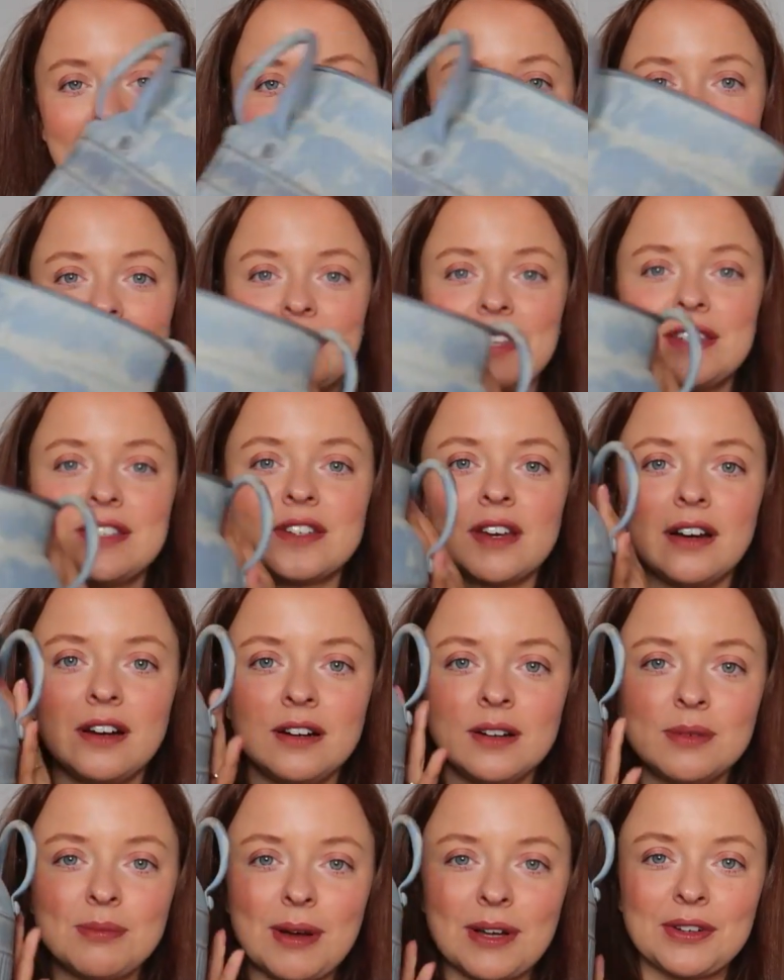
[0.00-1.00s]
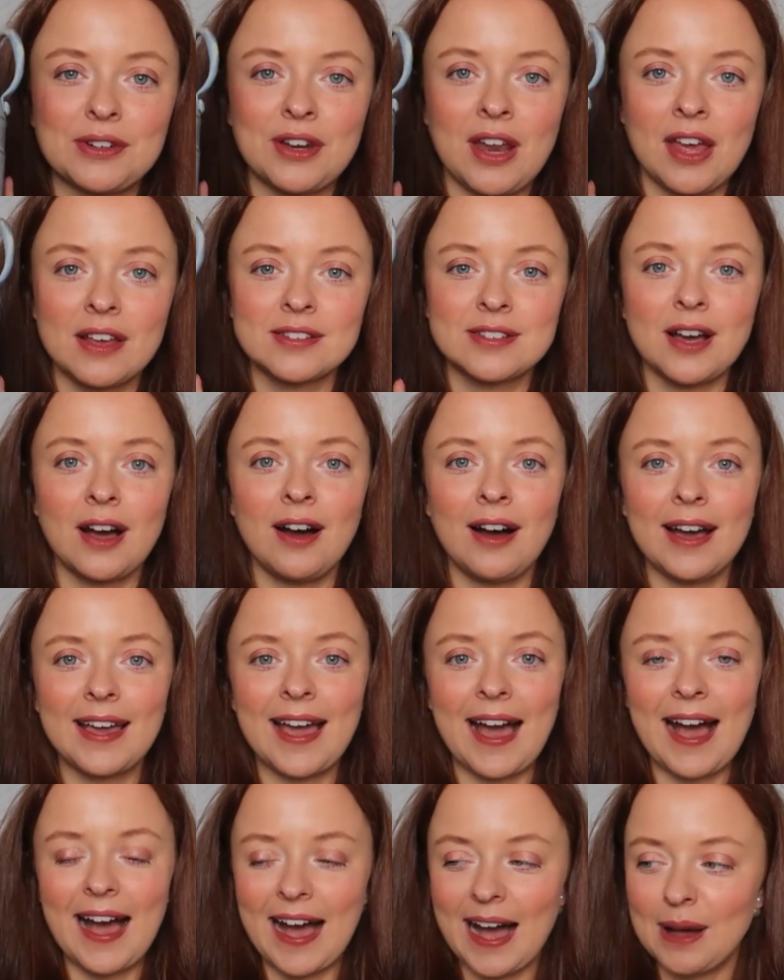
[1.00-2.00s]
And oh my goodness,
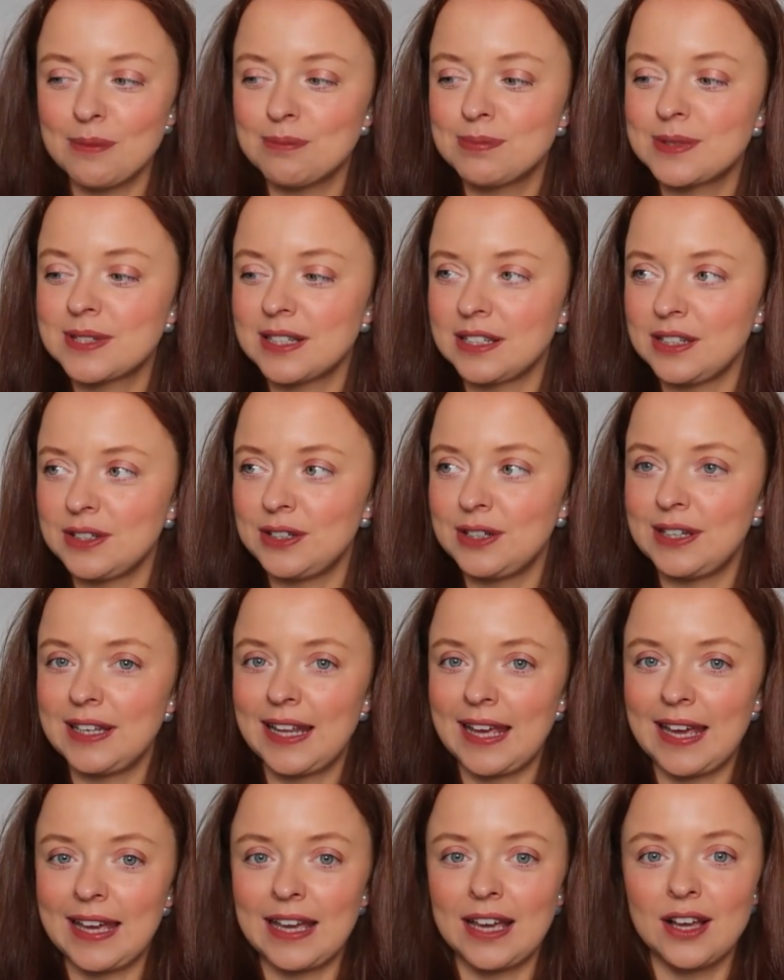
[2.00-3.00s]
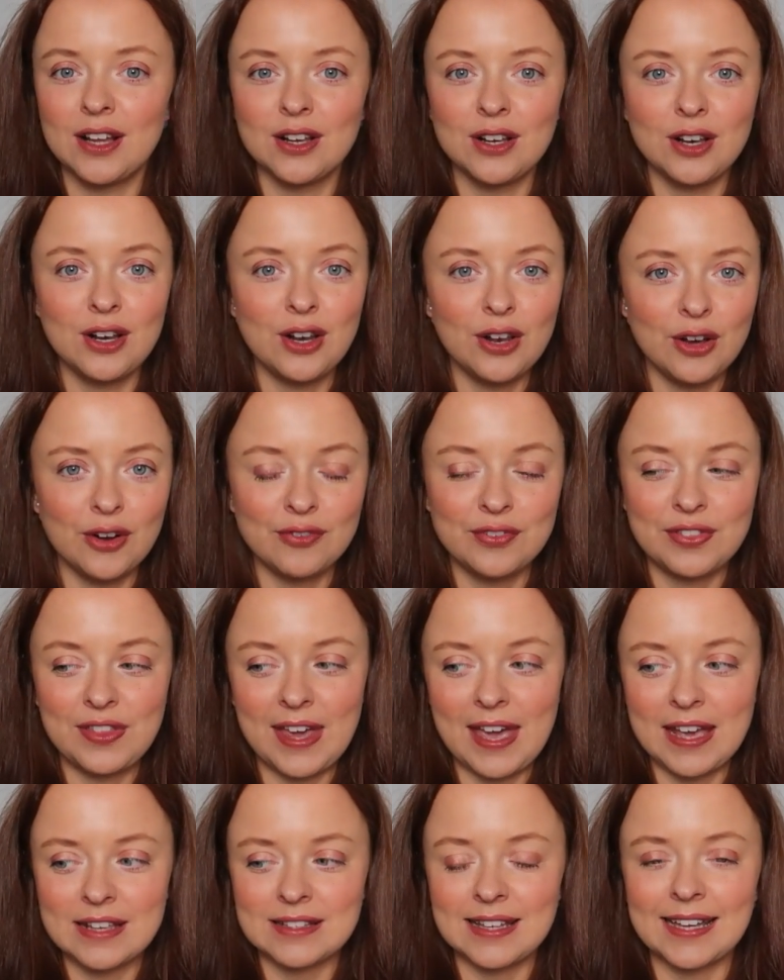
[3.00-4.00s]
I absolutely love
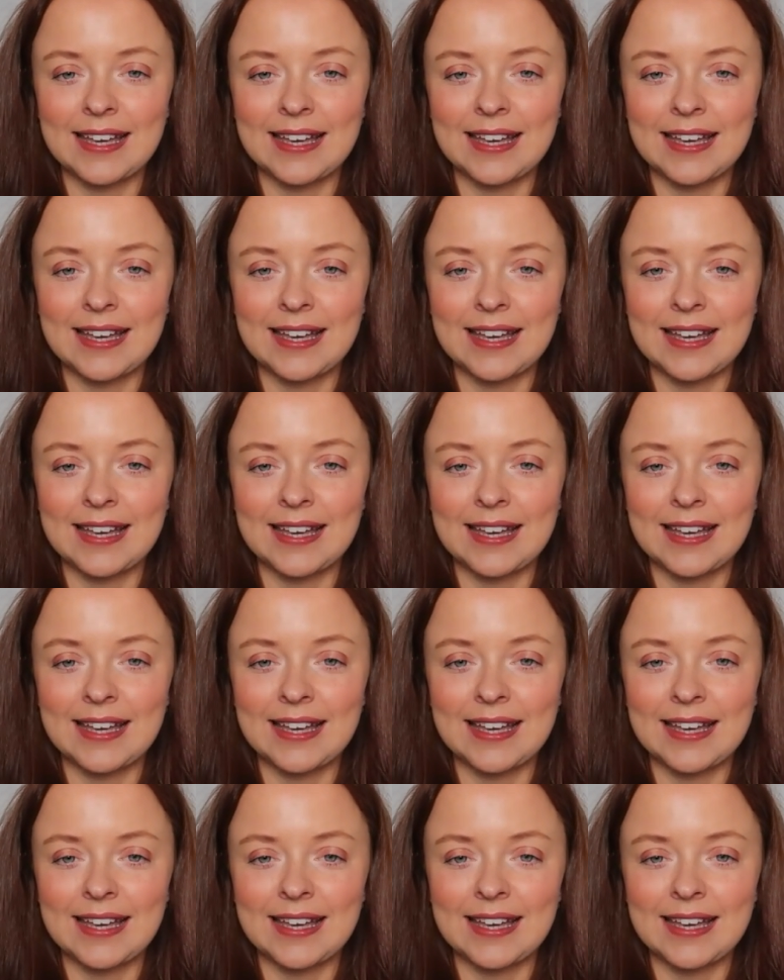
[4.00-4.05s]
this.